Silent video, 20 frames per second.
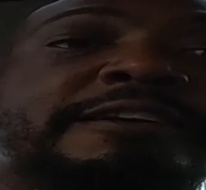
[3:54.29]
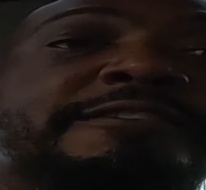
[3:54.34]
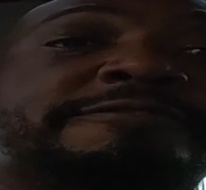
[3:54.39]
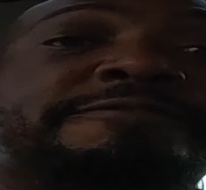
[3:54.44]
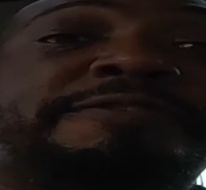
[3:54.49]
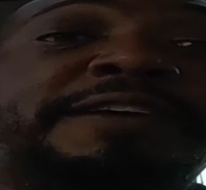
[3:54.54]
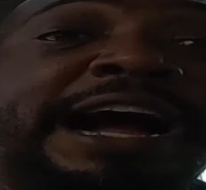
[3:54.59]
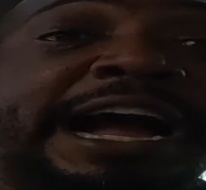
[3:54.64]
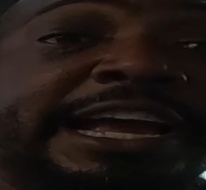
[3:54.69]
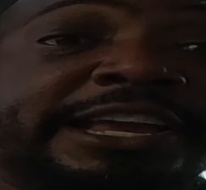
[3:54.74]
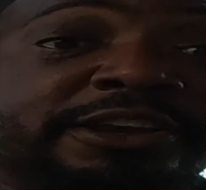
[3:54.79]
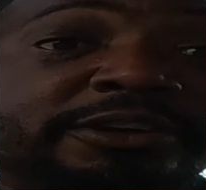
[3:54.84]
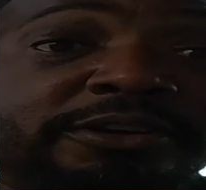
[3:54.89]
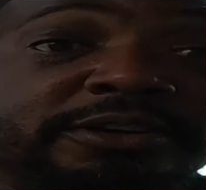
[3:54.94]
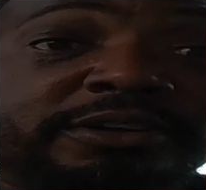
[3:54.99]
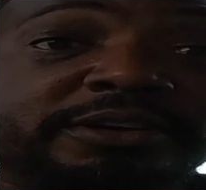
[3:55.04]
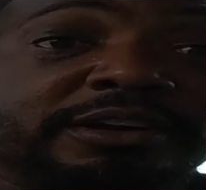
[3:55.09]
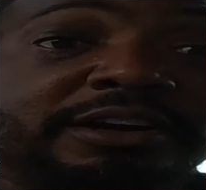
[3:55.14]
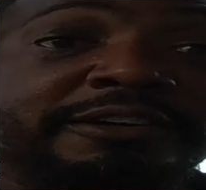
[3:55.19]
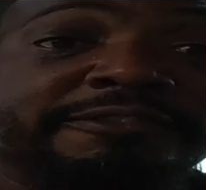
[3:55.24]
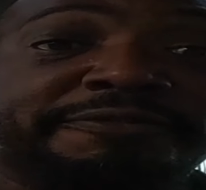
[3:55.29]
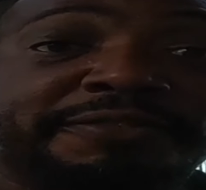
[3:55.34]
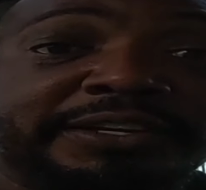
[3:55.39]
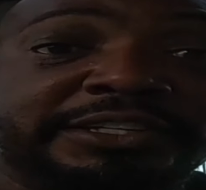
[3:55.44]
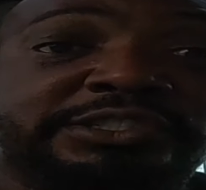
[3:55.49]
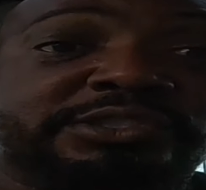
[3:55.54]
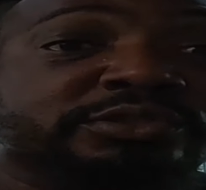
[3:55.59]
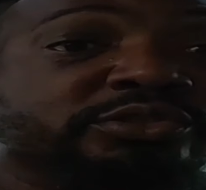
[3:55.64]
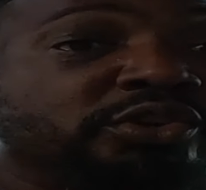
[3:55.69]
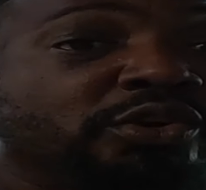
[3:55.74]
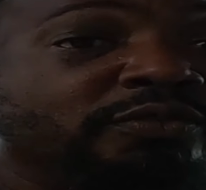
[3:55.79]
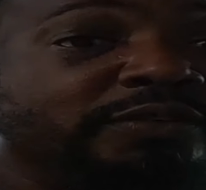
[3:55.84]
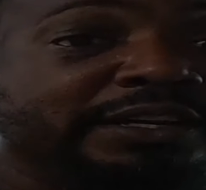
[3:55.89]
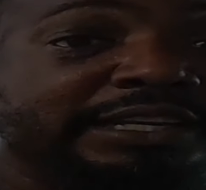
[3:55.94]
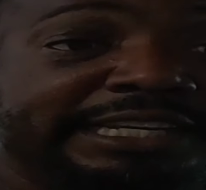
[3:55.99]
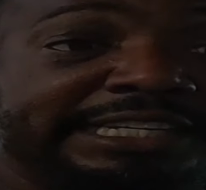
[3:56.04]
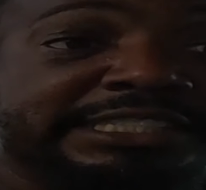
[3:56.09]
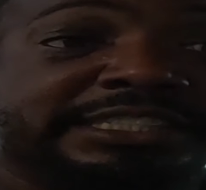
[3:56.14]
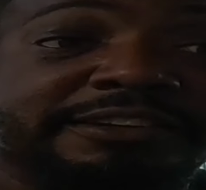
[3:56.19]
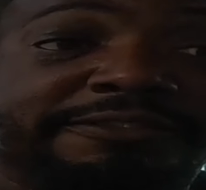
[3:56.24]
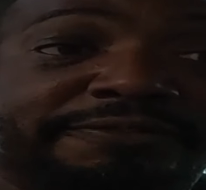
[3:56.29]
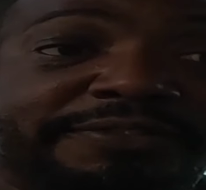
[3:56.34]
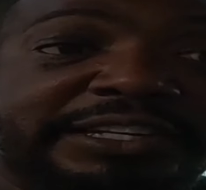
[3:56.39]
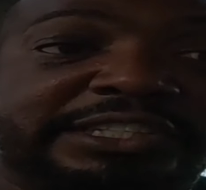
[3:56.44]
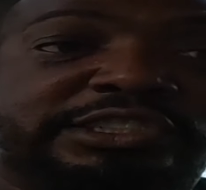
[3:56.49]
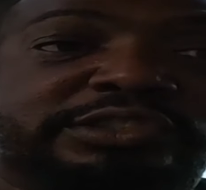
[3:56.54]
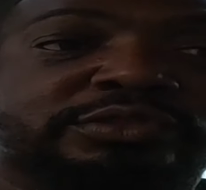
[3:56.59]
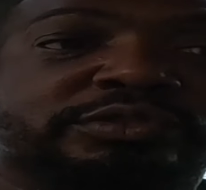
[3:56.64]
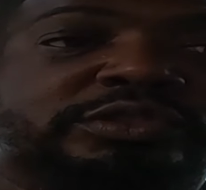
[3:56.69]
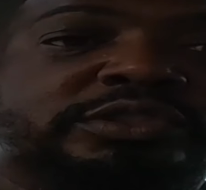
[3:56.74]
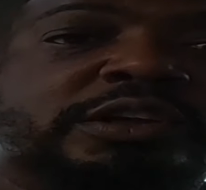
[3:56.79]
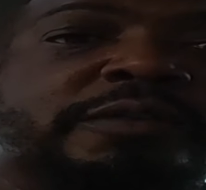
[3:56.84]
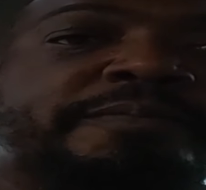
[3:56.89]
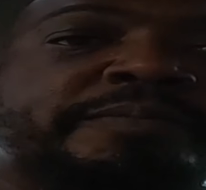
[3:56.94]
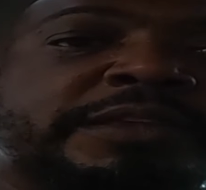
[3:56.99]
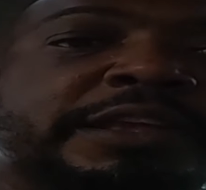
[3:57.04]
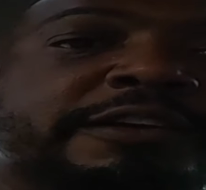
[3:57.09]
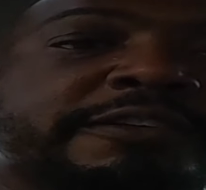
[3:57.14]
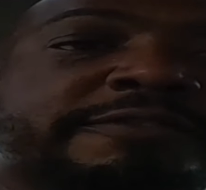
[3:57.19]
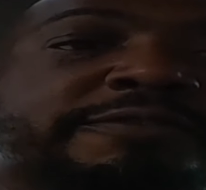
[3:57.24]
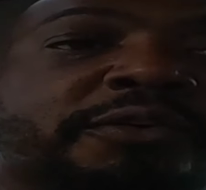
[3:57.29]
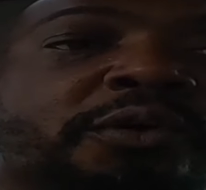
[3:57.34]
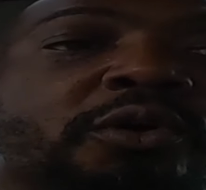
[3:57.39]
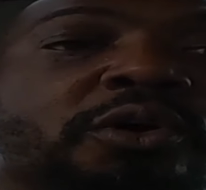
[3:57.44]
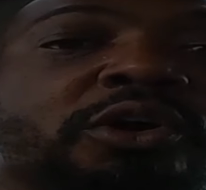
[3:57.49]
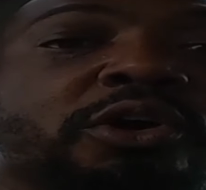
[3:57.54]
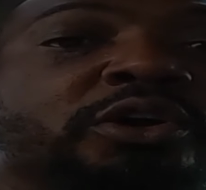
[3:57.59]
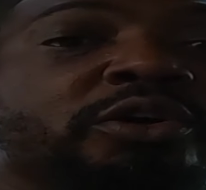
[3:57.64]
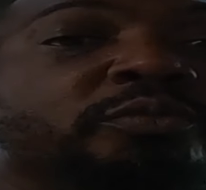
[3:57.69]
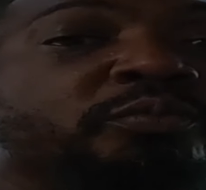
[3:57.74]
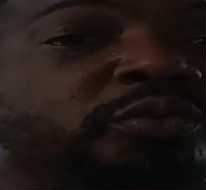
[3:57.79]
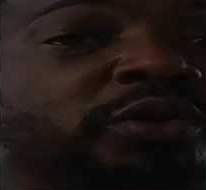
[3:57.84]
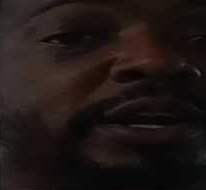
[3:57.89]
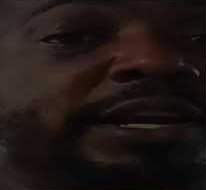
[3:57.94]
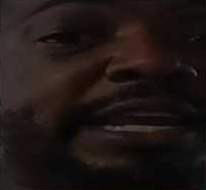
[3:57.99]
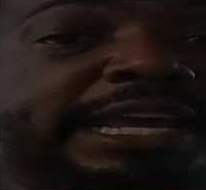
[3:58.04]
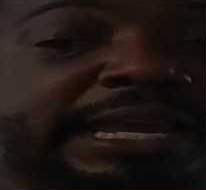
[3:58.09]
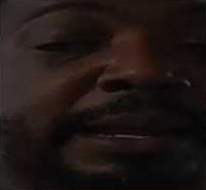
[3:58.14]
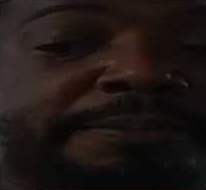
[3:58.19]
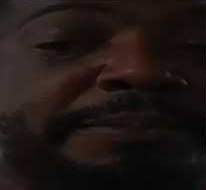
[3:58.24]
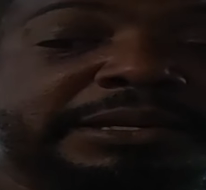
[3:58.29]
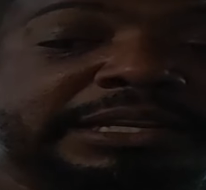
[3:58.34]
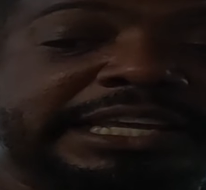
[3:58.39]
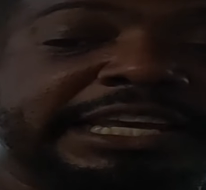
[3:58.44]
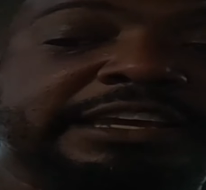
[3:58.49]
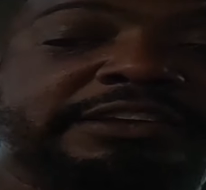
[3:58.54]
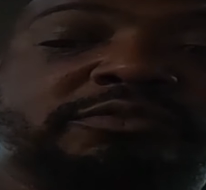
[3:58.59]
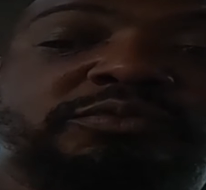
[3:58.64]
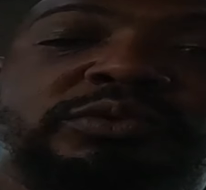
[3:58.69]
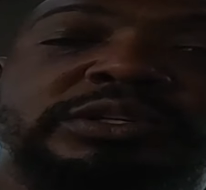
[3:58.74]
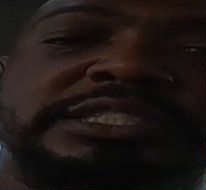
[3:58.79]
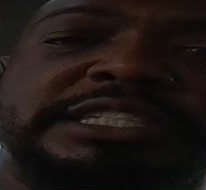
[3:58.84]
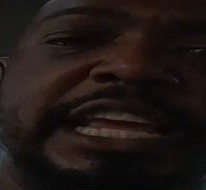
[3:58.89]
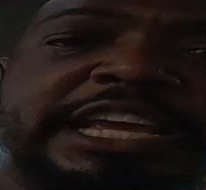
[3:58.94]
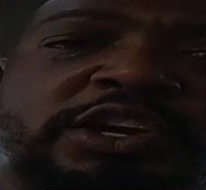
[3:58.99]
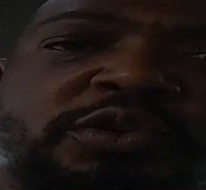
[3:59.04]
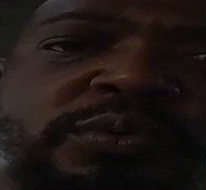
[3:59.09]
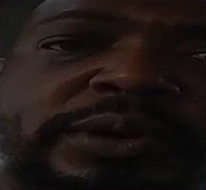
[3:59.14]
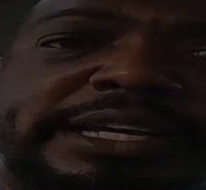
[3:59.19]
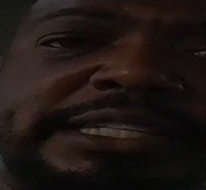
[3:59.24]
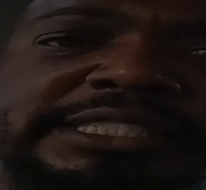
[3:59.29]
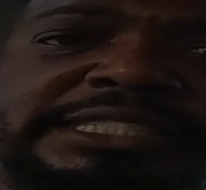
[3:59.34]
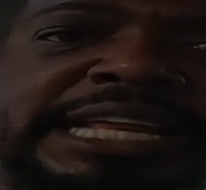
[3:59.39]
fire officials or release officials for what he believed was a quick